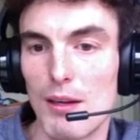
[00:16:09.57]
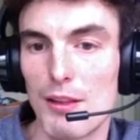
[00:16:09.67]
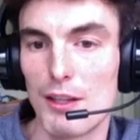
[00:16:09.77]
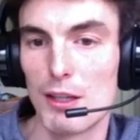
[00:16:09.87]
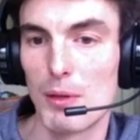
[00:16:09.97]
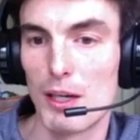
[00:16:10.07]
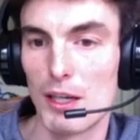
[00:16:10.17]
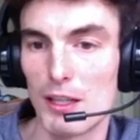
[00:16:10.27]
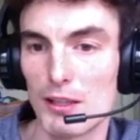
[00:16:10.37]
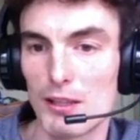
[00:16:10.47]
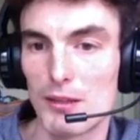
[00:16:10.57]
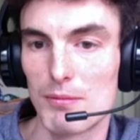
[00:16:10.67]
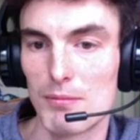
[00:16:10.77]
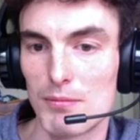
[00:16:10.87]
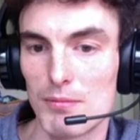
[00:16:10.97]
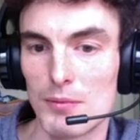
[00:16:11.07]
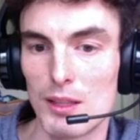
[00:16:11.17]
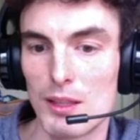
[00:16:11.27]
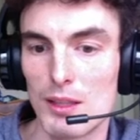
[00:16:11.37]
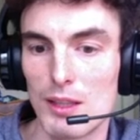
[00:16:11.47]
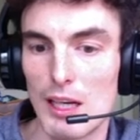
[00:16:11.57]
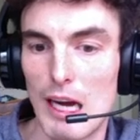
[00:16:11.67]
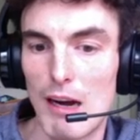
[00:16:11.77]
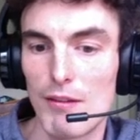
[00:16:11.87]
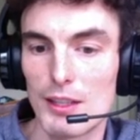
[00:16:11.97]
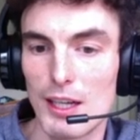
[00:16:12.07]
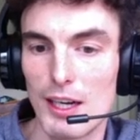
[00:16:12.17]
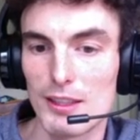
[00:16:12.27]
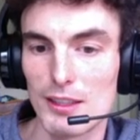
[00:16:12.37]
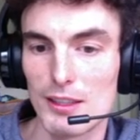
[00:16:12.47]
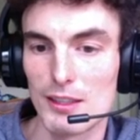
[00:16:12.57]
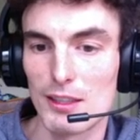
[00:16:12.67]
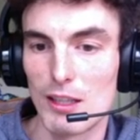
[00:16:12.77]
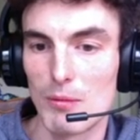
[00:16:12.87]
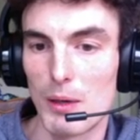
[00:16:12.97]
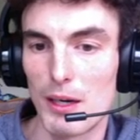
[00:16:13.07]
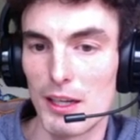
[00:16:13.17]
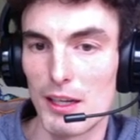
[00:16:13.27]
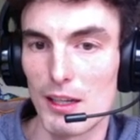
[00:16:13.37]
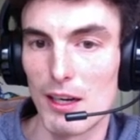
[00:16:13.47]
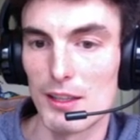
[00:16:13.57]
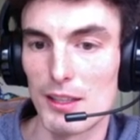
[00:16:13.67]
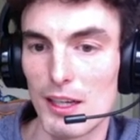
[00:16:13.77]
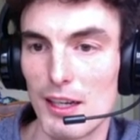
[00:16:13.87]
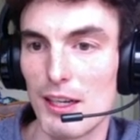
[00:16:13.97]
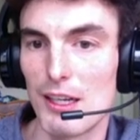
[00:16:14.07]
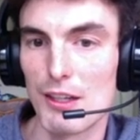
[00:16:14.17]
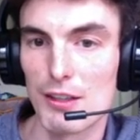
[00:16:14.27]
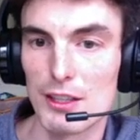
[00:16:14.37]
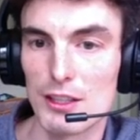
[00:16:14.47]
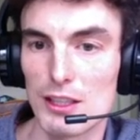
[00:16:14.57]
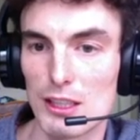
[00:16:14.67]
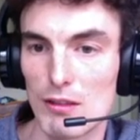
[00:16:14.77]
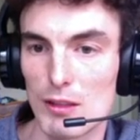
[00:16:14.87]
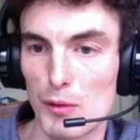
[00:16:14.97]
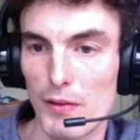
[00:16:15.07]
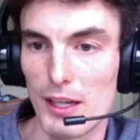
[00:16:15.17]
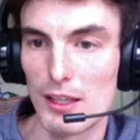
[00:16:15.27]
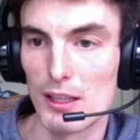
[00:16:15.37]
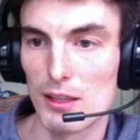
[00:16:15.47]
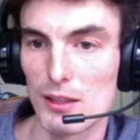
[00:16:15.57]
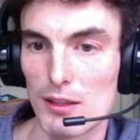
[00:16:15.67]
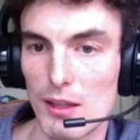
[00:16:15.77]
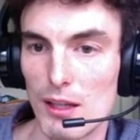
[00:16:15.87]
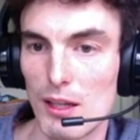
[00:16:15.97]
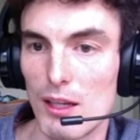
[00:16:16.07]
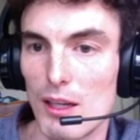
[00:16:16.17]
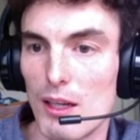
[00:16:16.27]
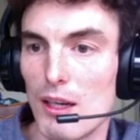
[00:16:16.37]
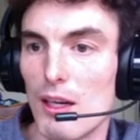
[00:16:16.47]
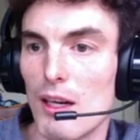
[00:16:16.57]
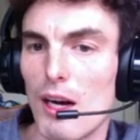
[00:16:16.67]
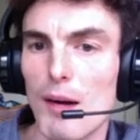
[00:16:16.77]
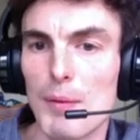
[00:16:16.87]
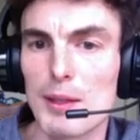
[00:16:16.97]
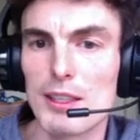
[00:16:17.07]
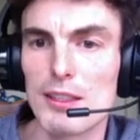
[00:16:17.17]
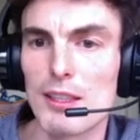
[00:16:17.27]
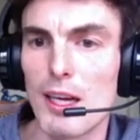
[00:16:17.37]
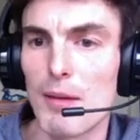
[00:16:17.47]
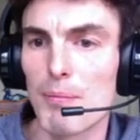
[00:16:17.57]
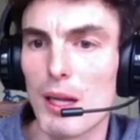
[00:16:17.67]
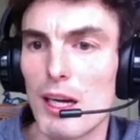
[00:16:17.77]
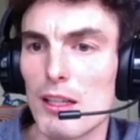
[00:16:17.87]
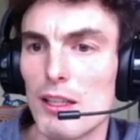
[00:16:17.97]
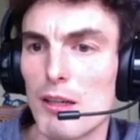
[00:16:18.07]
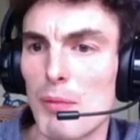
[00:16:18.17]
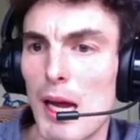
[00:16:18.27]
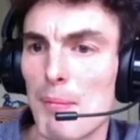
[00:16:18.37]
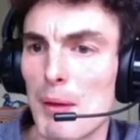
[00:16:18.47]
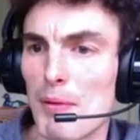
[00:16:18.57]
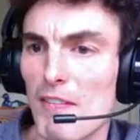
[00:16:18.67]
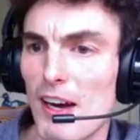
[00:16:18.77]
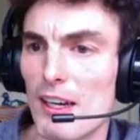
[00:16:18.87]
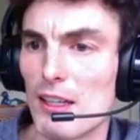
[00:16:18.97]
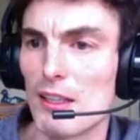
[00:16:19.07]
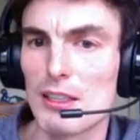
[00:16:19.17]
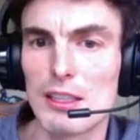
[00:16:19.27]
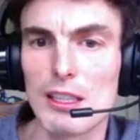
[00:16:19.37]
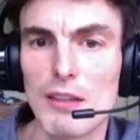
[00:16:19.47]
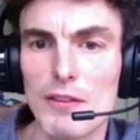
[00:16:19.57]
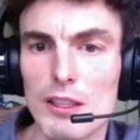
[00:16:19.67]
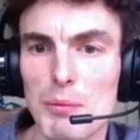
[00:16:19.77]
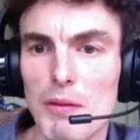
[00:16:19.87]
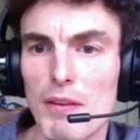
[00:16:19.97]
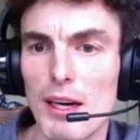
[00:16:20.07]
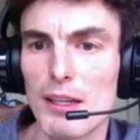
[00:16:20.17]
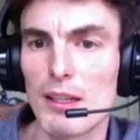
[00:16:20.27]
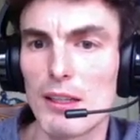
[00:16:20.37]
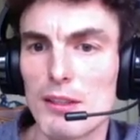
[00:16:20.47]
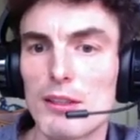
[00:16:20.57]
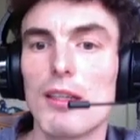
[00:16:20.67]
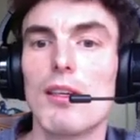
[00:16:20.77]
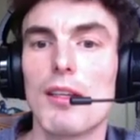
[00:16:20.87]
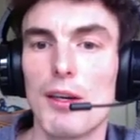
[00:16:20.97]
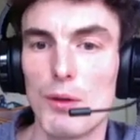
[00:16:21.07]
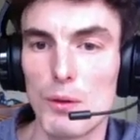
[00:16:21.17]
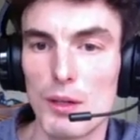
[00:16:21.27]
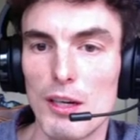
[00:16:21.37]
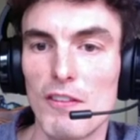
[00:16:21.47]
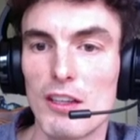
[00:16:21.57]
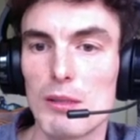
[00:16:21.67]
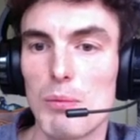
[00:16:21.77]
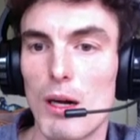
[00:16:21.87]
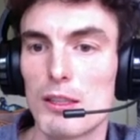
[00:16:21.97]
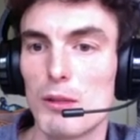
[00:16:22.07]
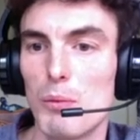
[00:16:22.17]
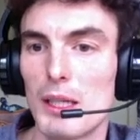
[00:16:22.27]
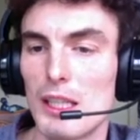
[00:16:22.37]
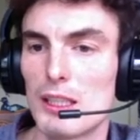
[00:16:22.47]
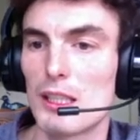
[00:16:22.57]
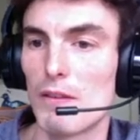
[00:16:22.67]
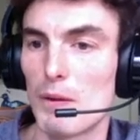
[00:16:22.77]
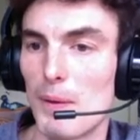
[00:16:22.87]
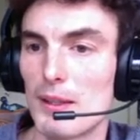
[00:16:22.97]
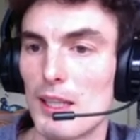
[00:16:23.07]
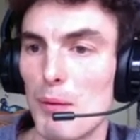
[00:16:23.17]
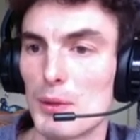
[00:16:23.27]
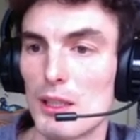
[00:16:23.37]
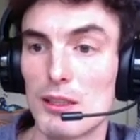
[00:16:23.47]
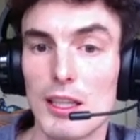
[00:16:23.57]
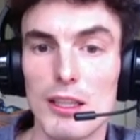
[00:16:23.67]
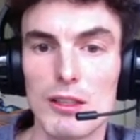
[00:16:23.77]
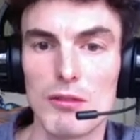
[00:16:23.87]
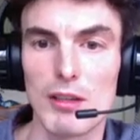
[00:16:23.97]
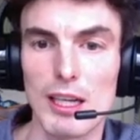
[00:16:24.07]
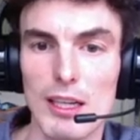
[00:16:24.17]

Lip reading: third parties, advertisers, third-party content, integration service providers, what does this say? Including payment providers, service providers that hold our various blogs and wikis, service providers that help us understand the use of our